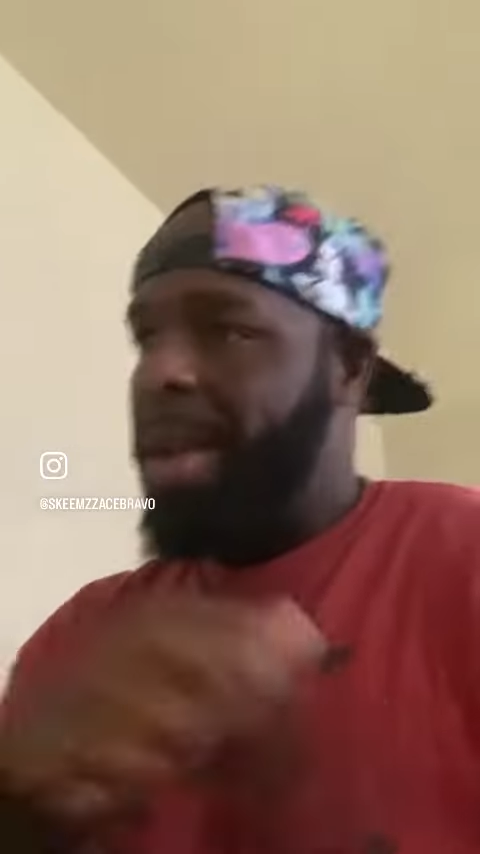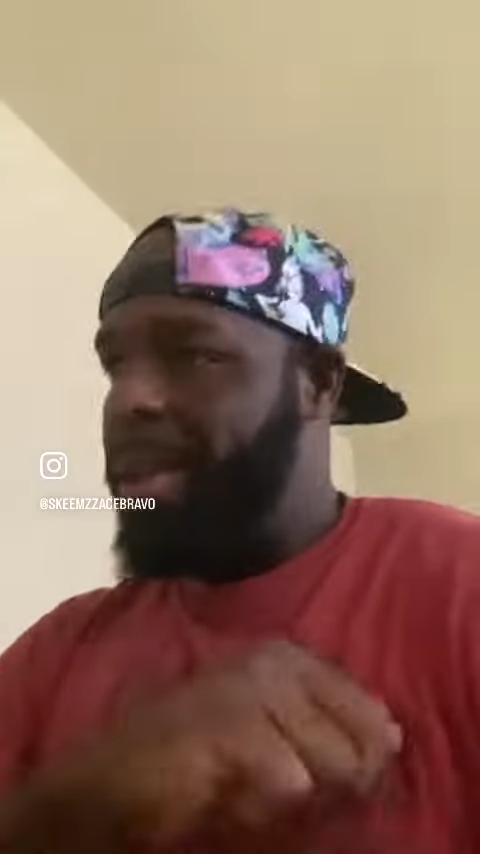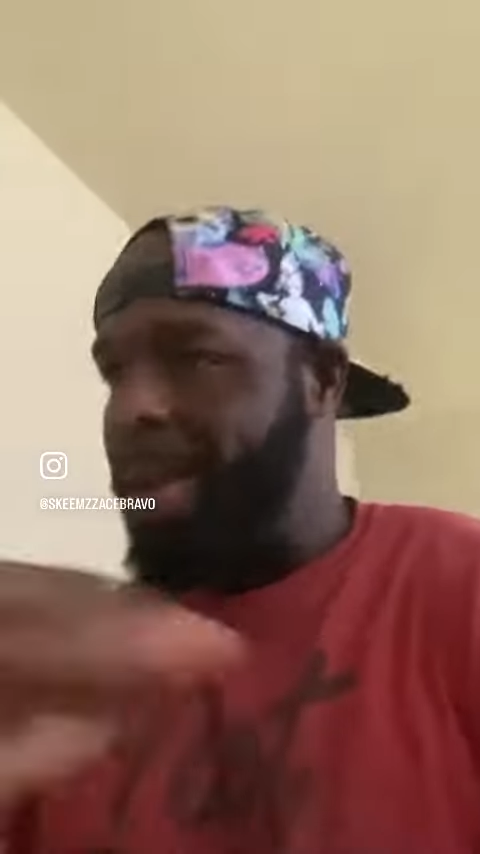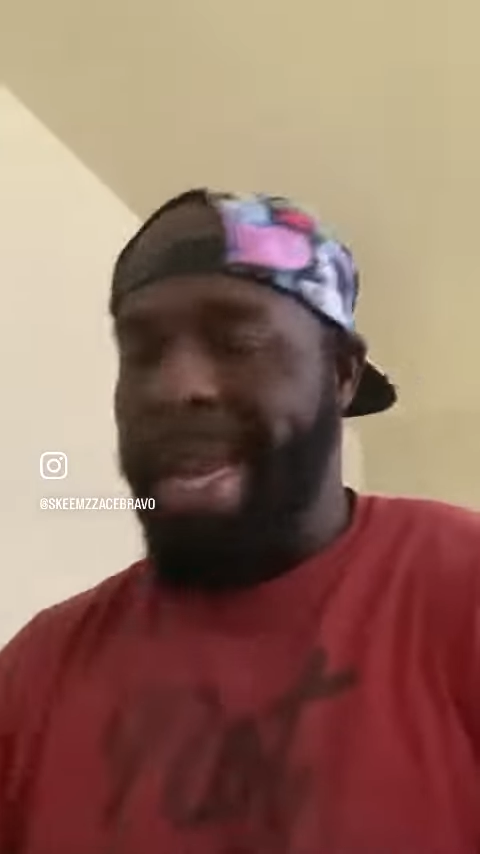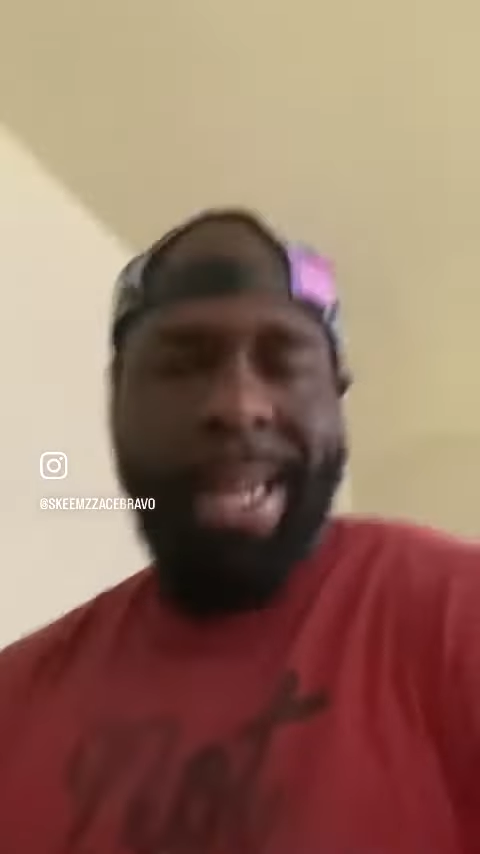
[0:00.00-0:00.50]

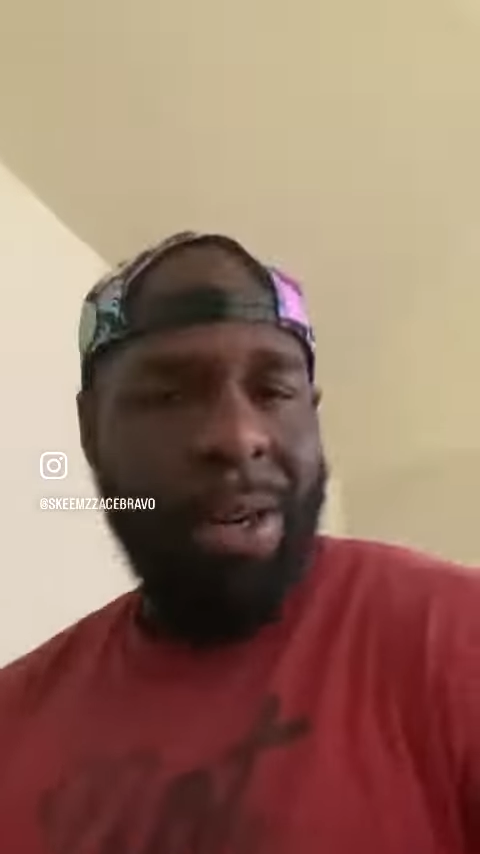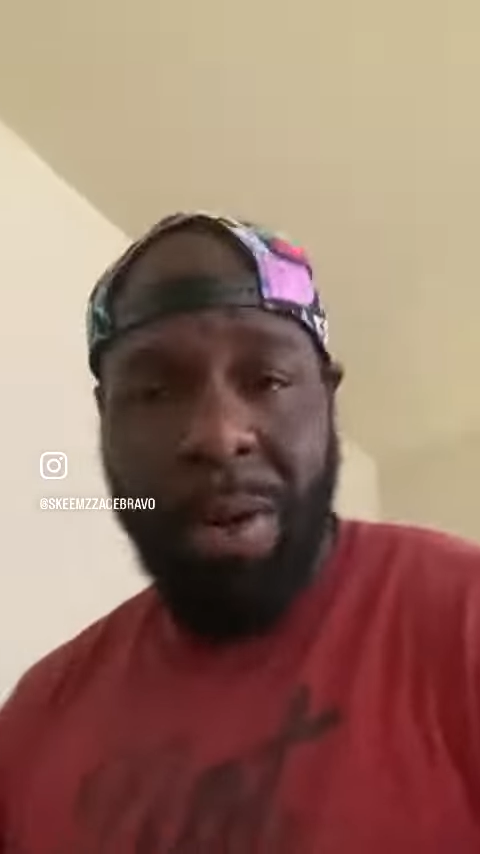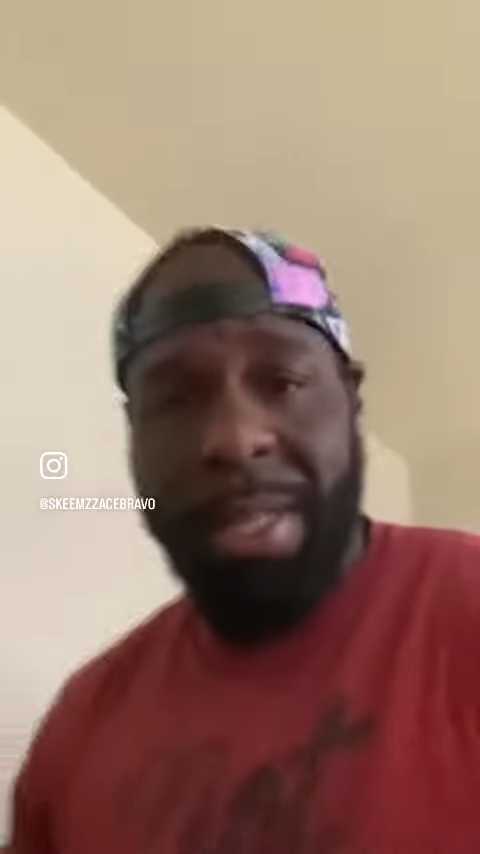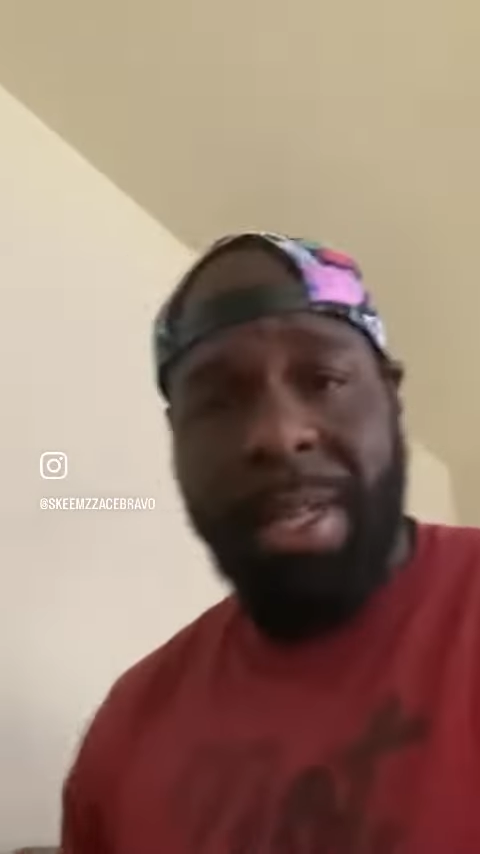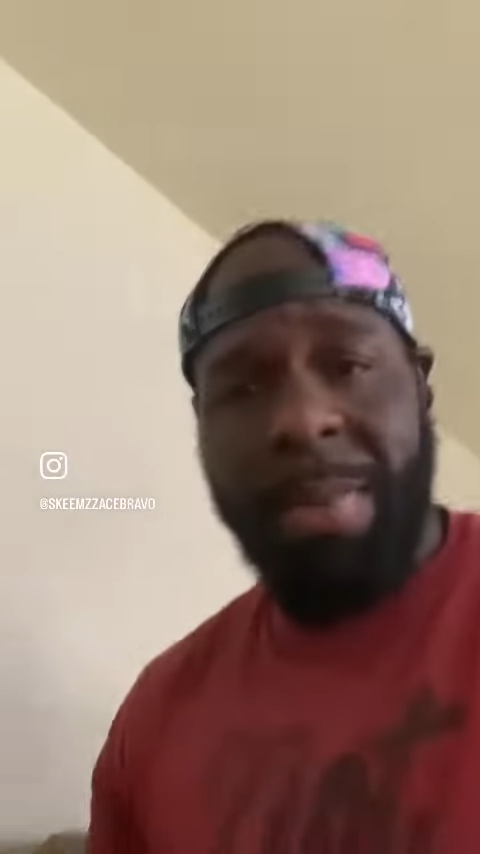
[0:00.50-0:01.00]
So I need to go get something to